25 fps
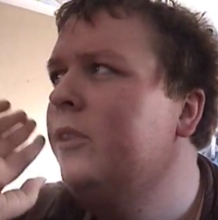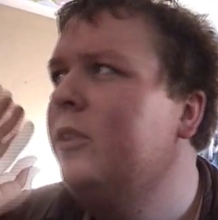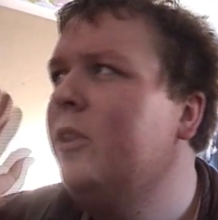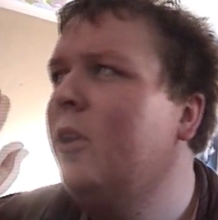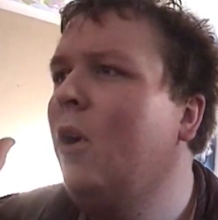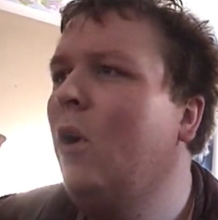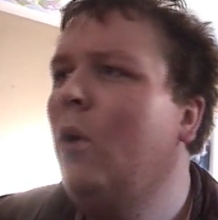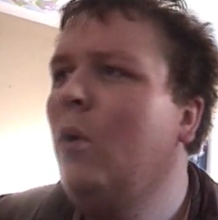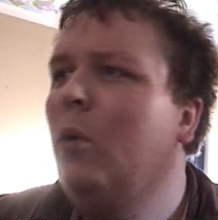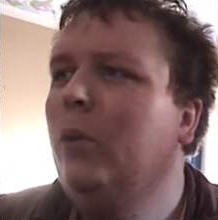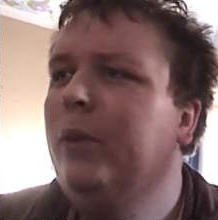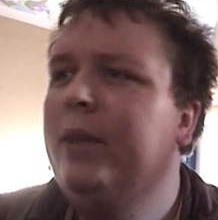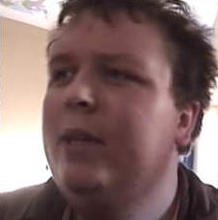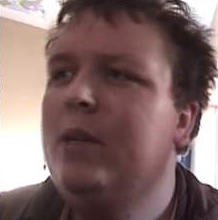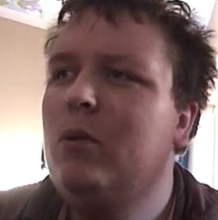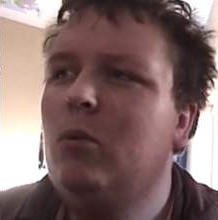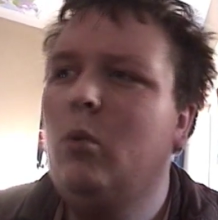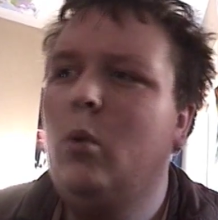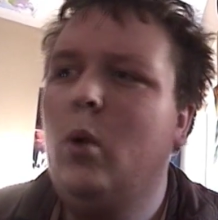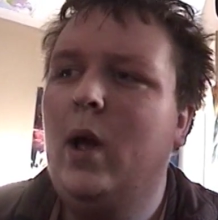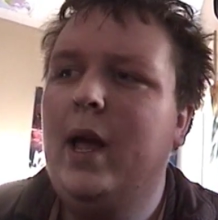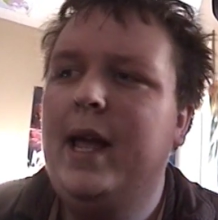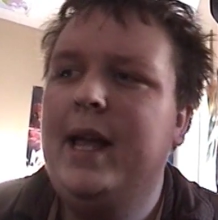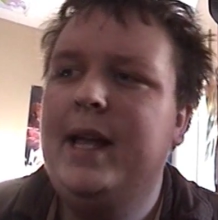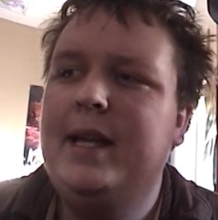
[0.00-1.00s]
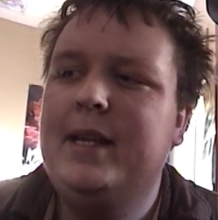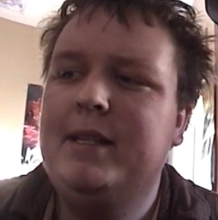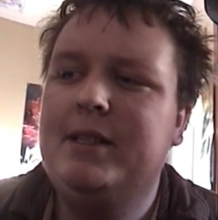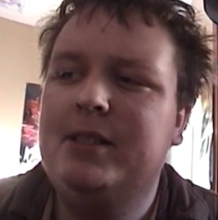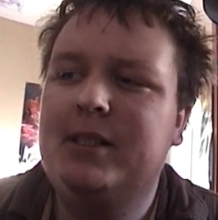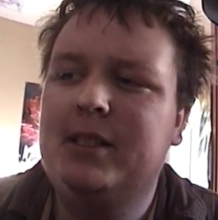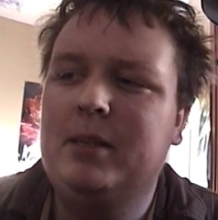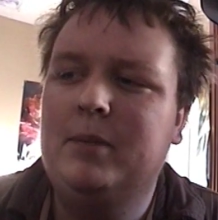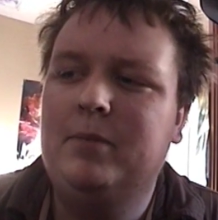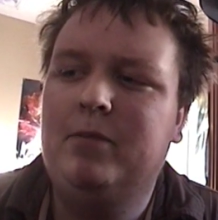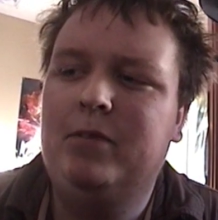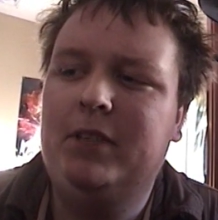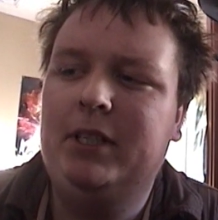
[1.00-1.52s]
the only way
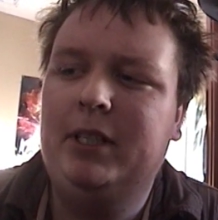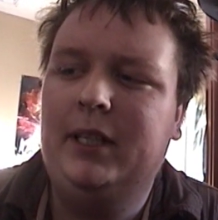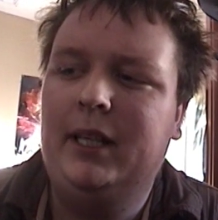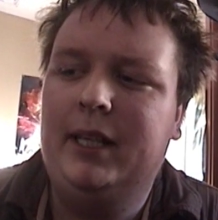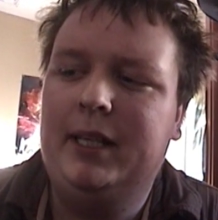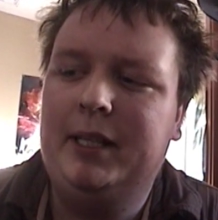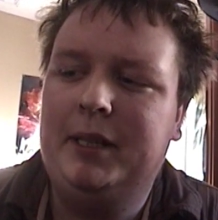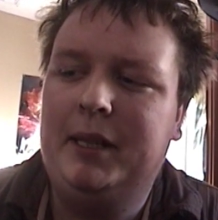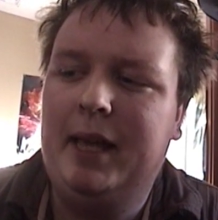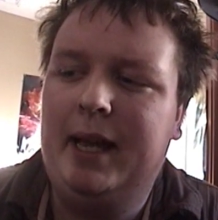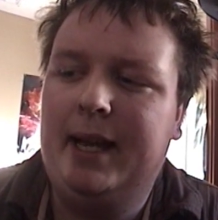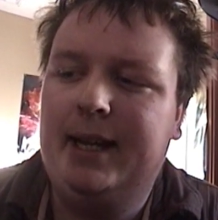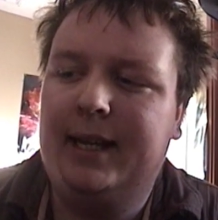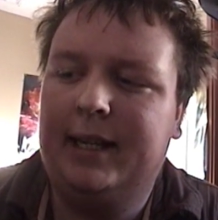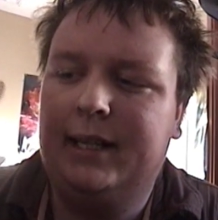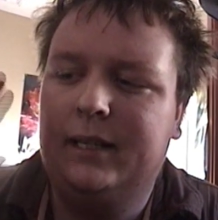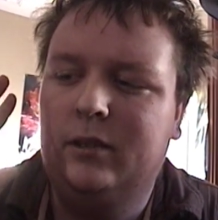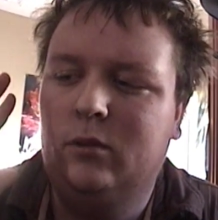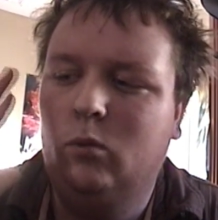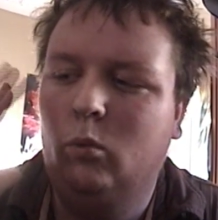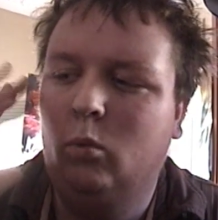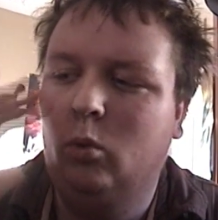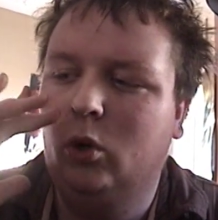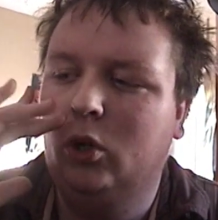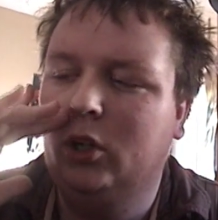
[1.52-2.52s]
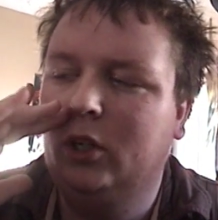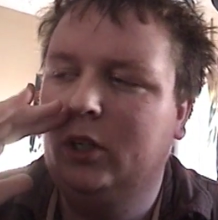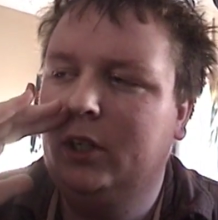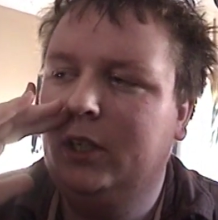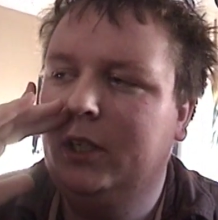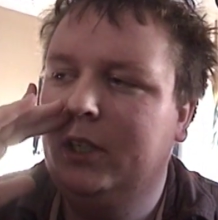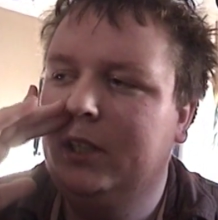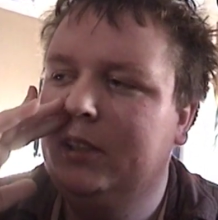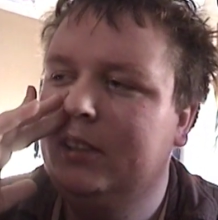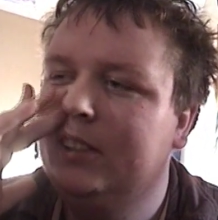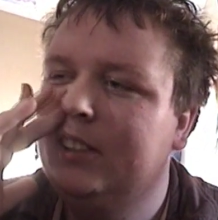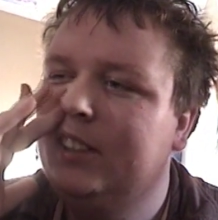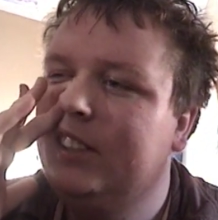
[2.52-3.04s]
something like that can
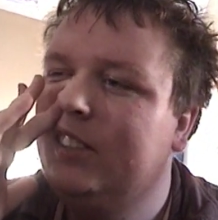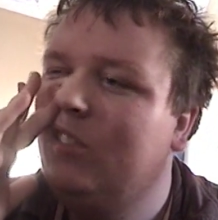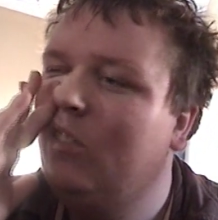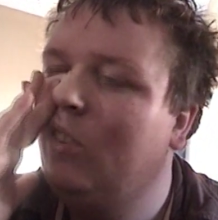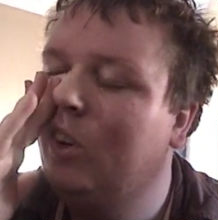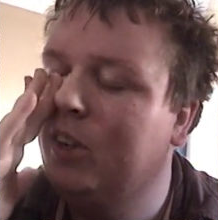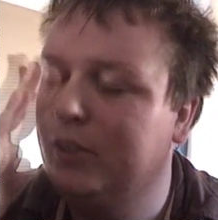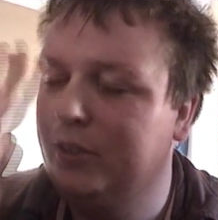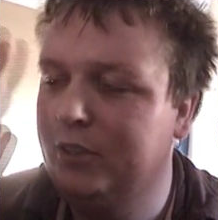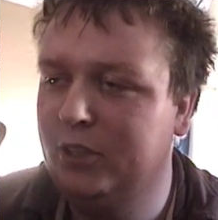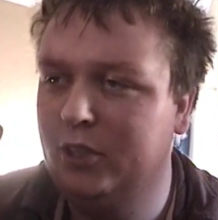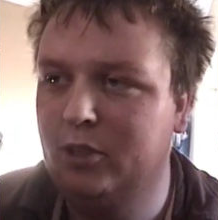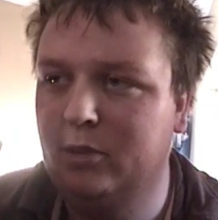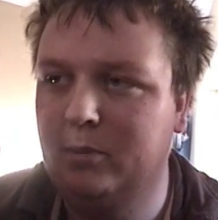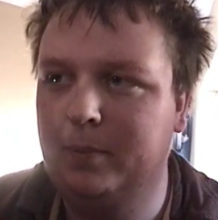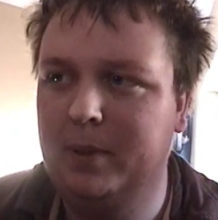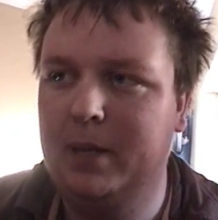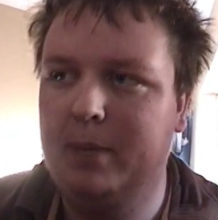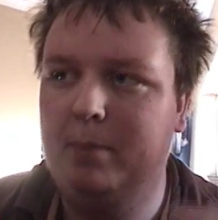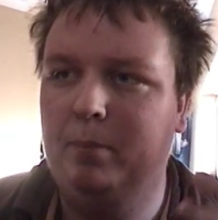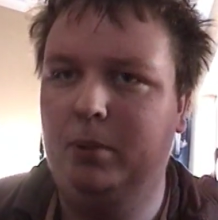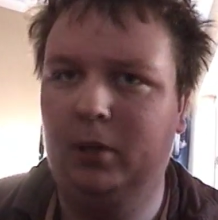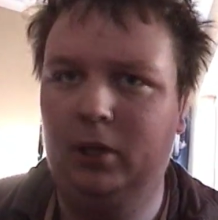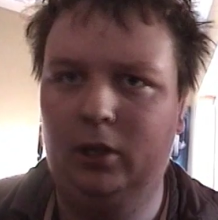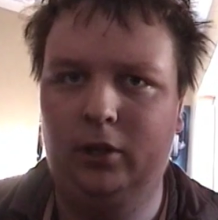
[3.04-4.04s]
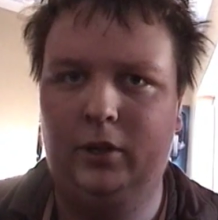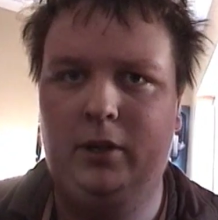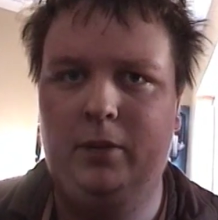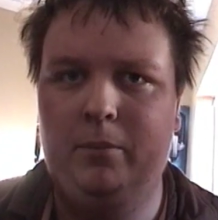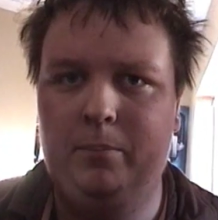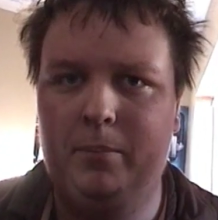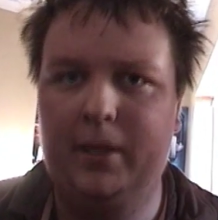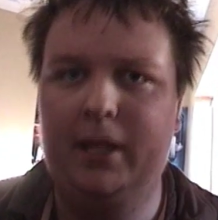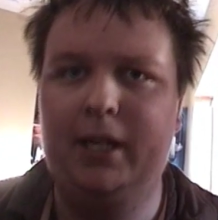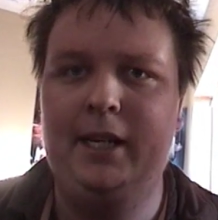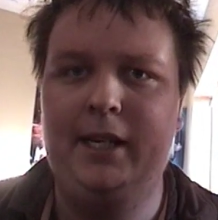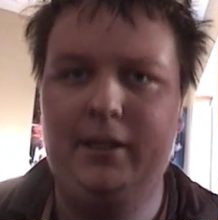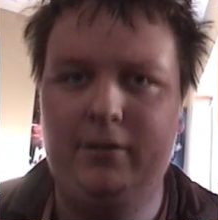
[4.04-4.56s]
work, where two people are
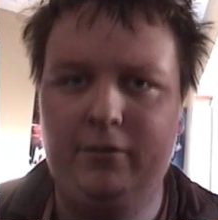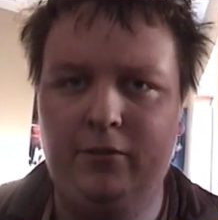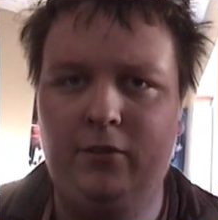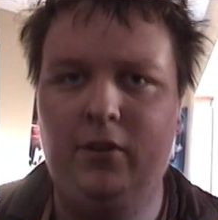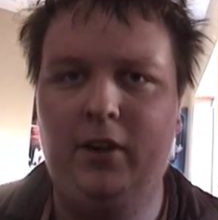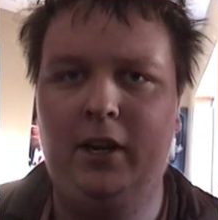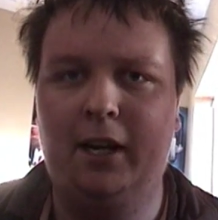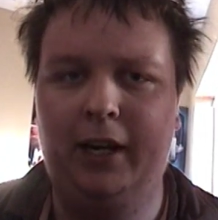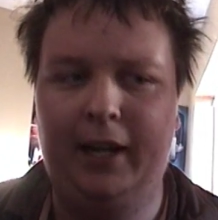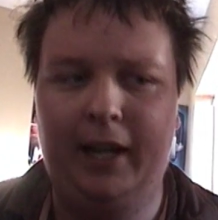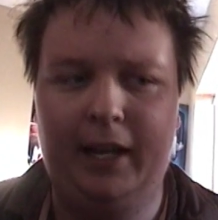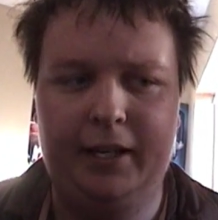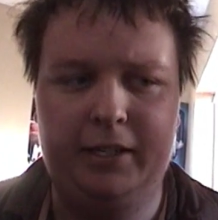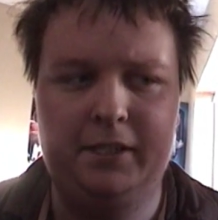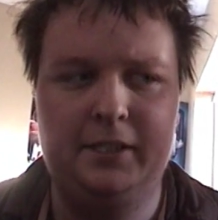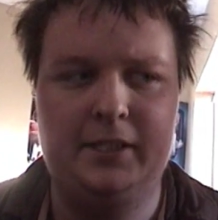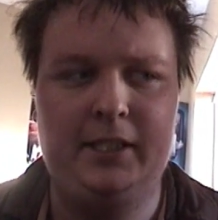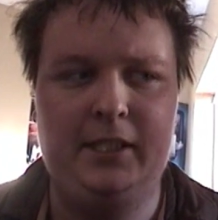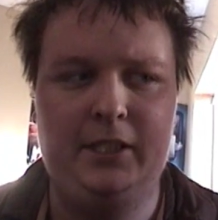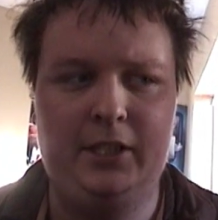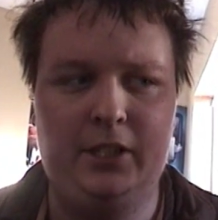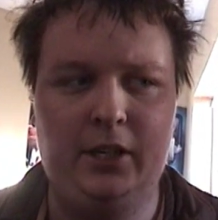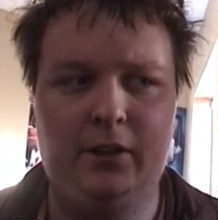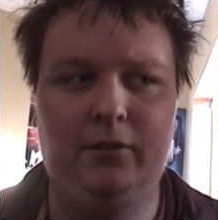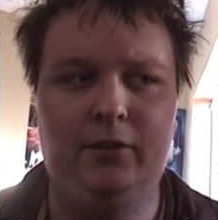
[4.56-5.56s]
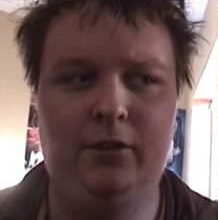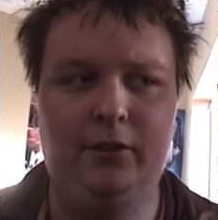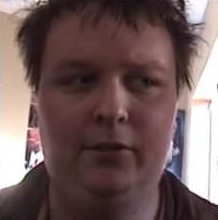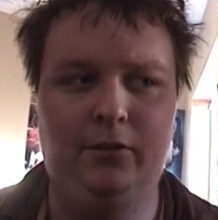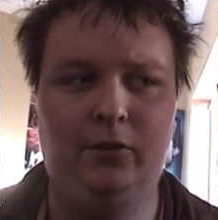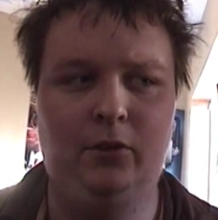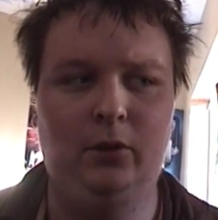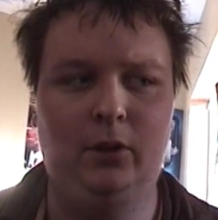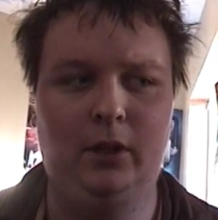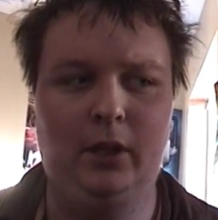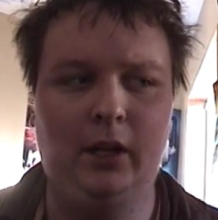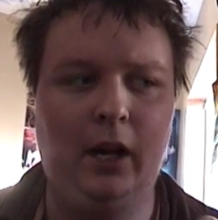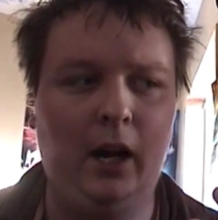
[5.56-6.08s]
competing against each other
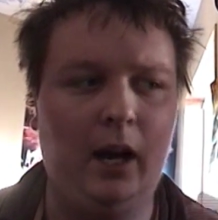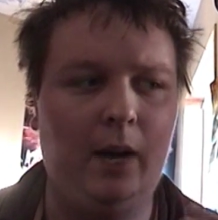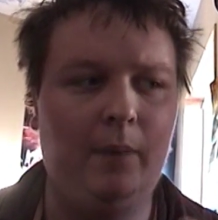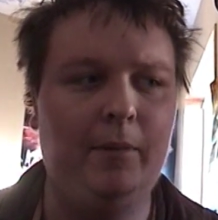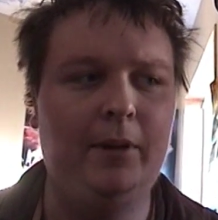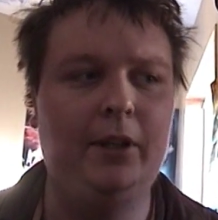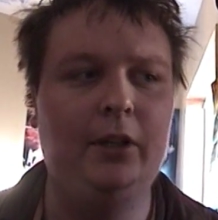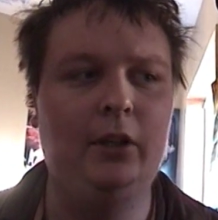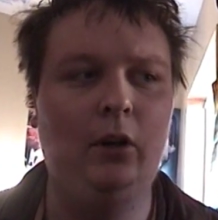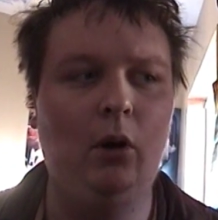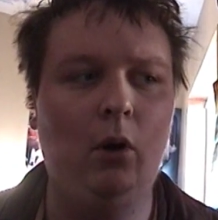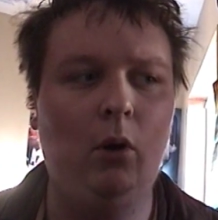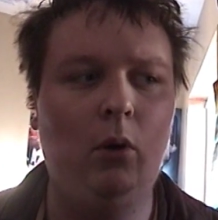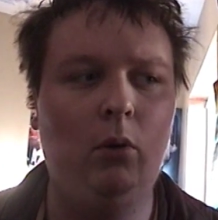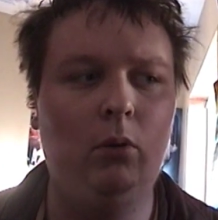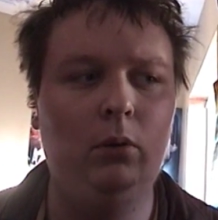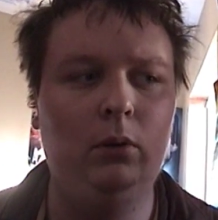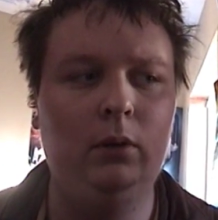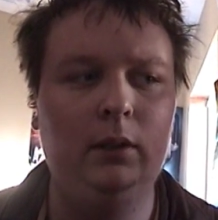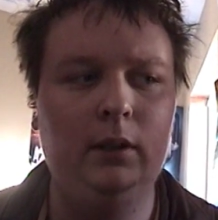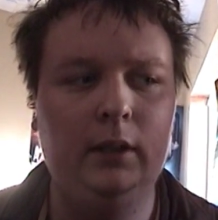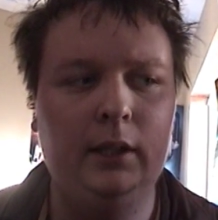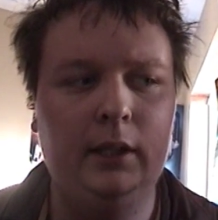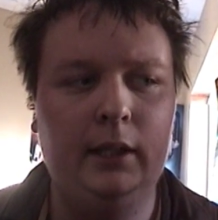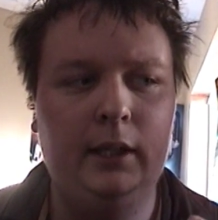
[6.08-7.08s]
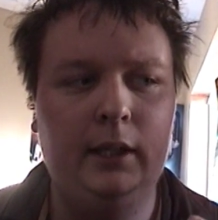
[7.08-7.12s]
for a common goal,